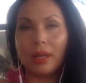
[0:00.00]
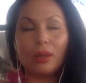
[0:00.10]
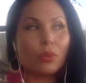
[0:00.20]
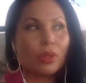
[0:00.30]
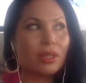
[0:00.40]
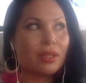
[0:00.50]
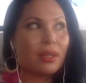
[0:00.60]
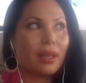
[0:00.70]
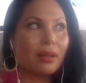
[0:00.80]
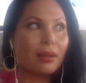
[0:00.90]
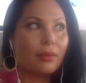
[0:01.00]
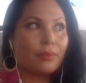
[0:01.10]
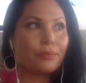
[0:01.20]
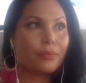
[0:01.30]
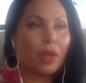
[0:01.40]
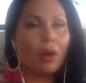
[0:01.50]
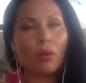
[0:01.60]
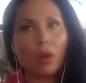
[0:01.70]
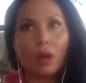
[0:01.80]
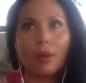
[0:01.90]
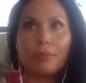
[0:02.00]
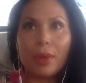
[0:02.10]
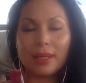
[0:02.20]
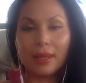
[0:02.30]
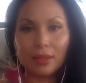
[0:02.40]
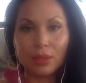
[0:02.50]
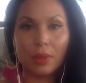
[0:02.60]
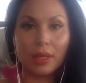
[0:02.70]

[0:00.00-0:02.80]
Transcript: and we're just like, ho hum, I can't do